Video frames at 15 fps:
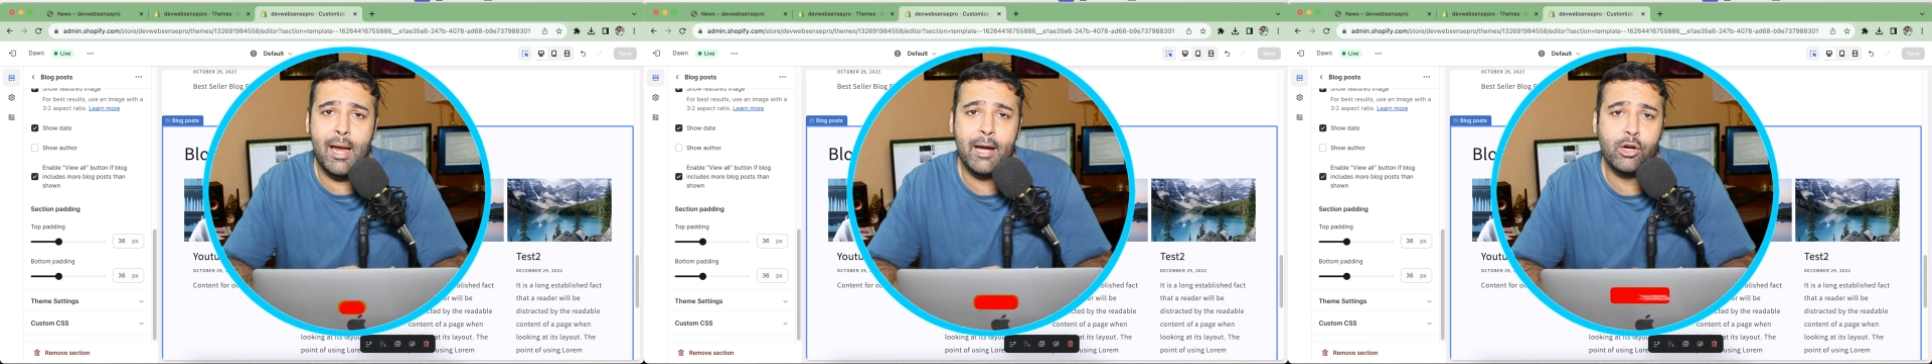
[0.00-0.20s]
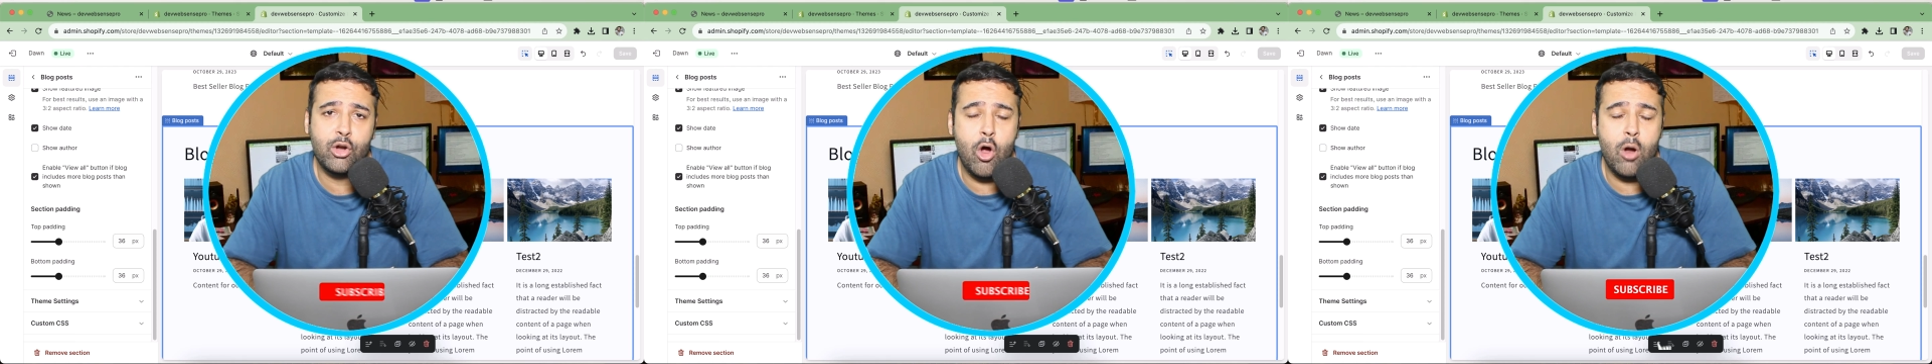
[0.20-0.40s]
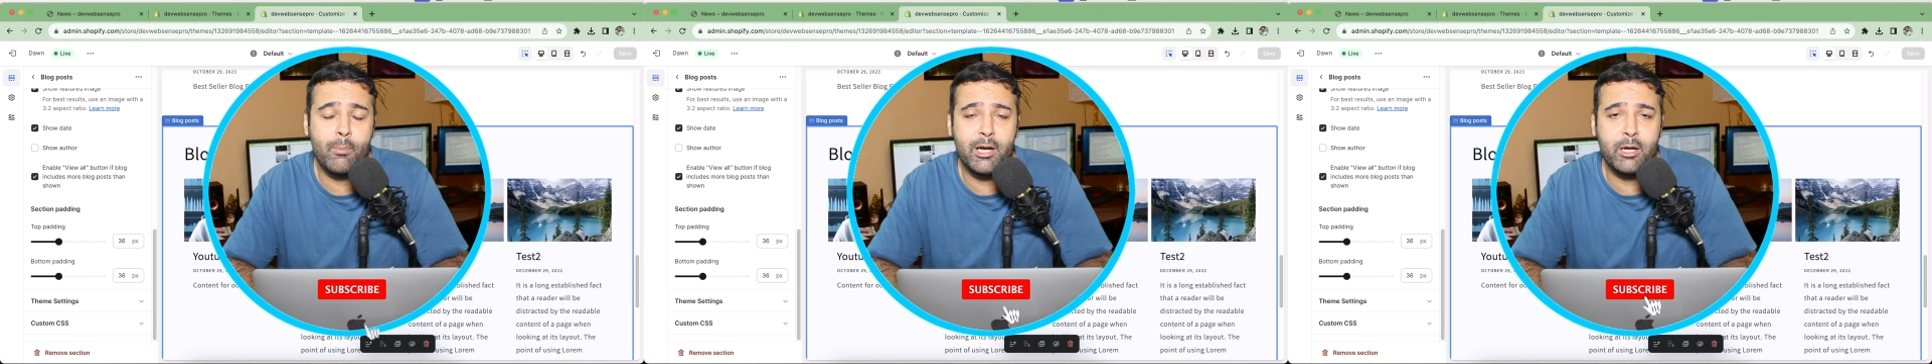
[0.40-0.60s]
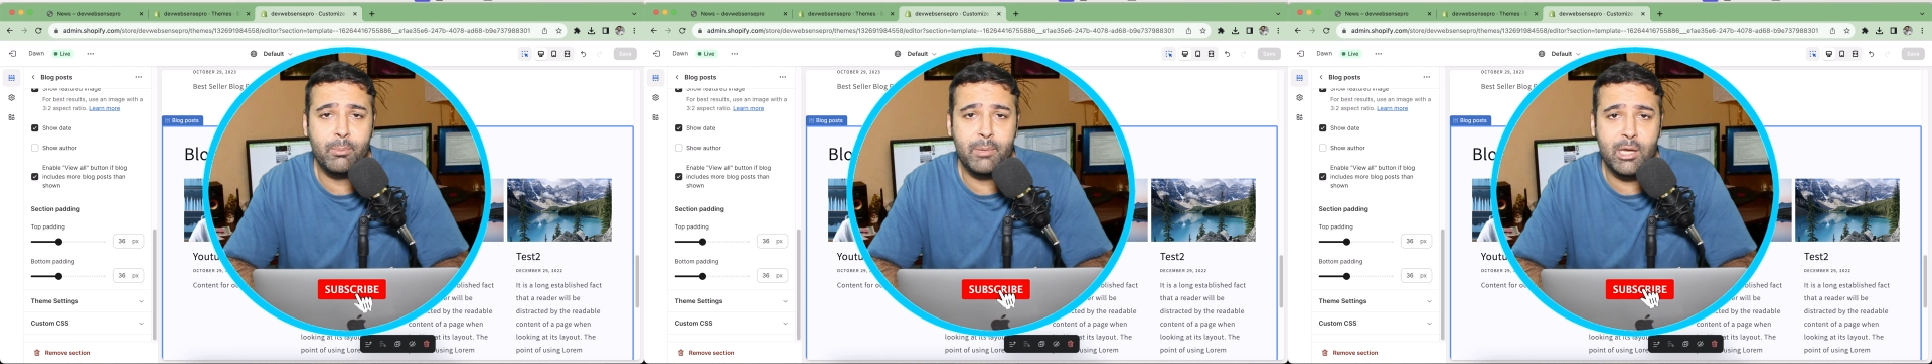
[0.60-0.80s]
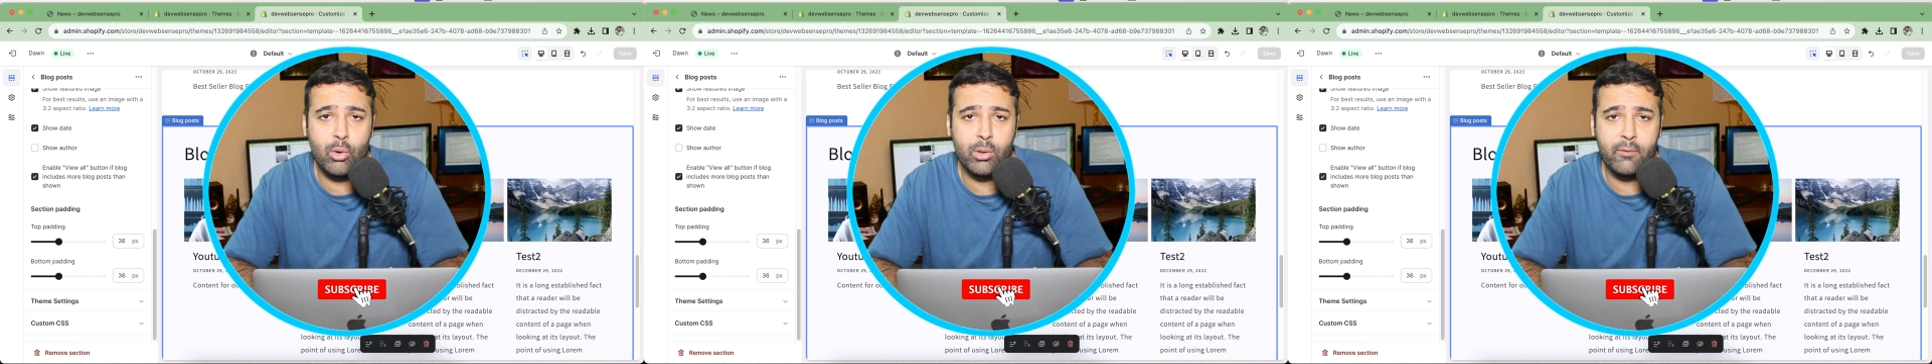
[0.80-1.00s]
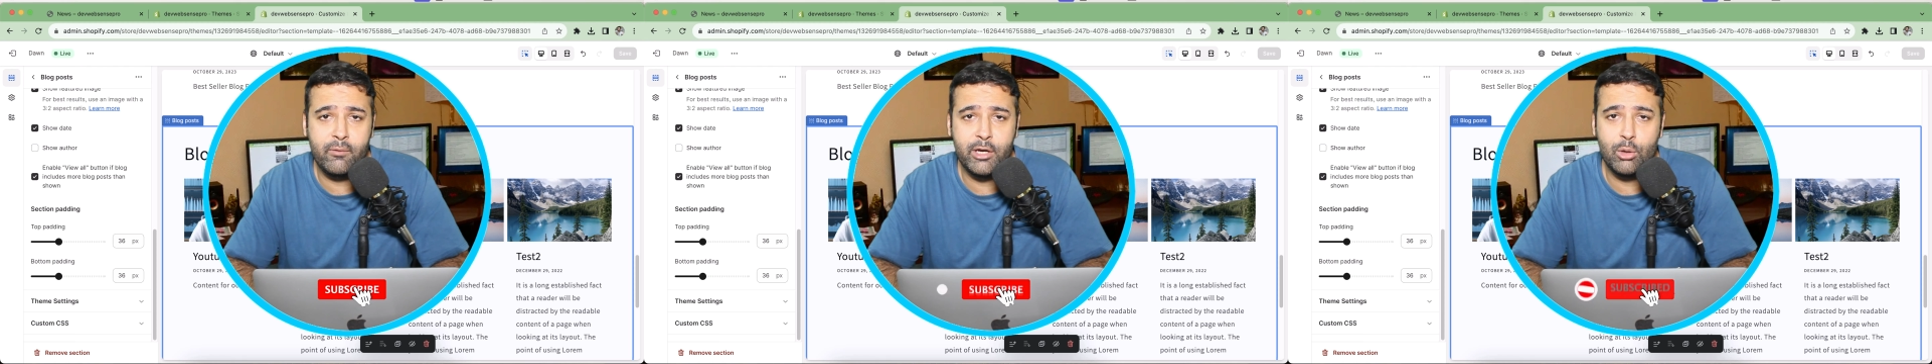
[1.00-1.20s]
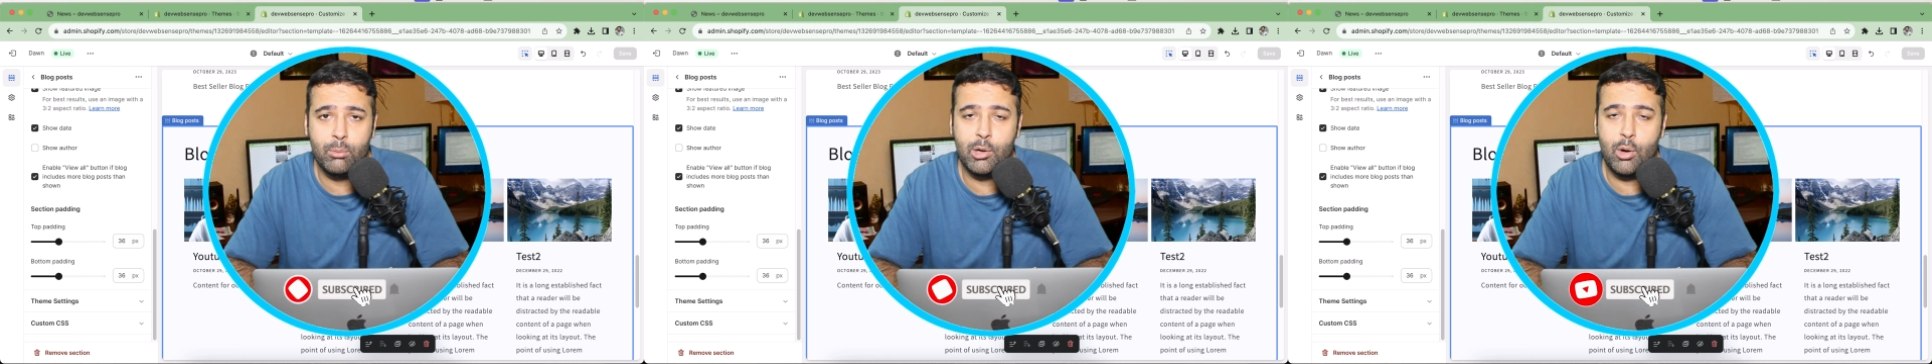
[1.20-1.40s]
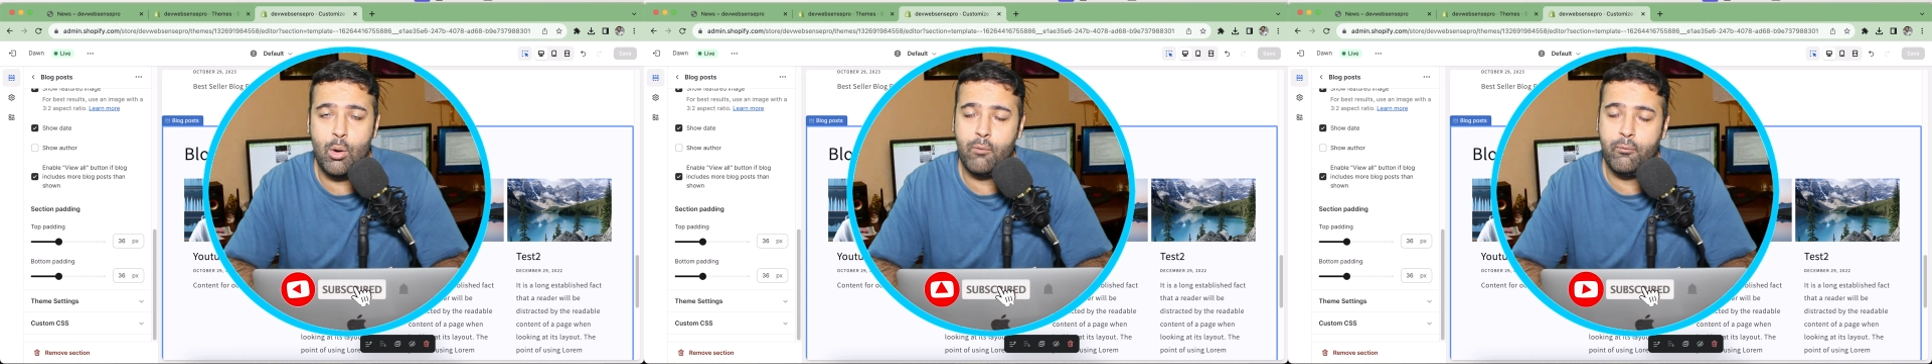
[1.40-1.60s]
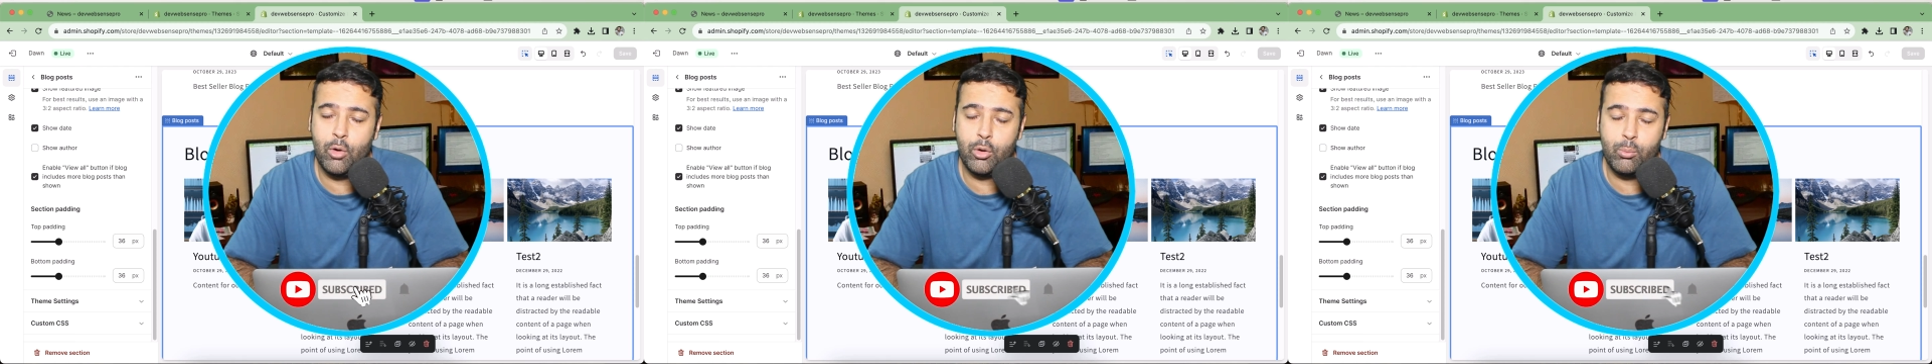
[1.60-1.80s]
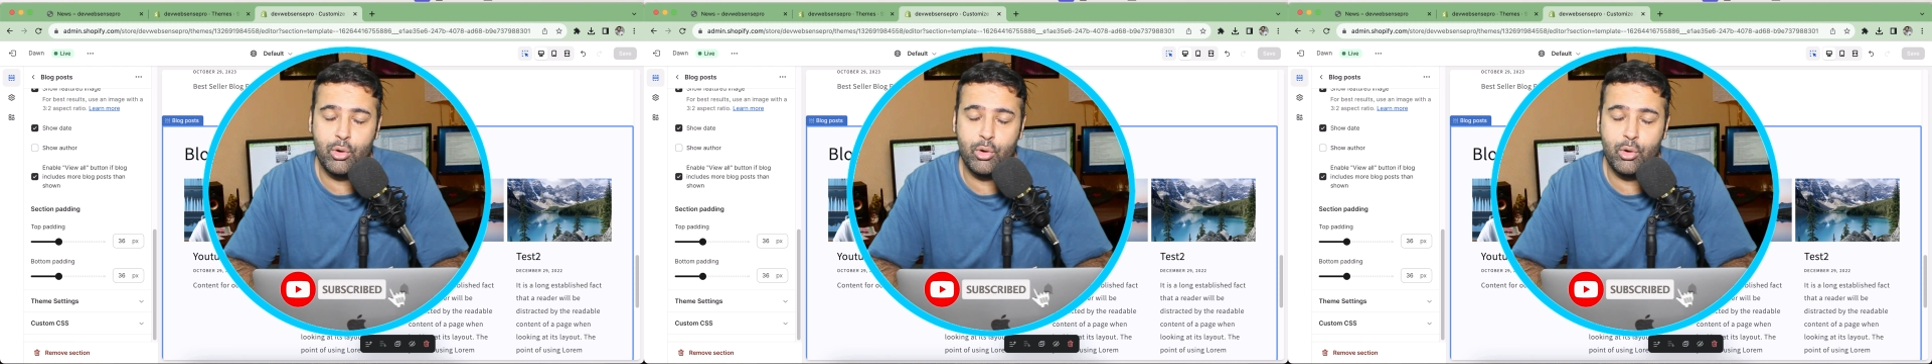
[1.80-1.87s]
and comment me on the video below of what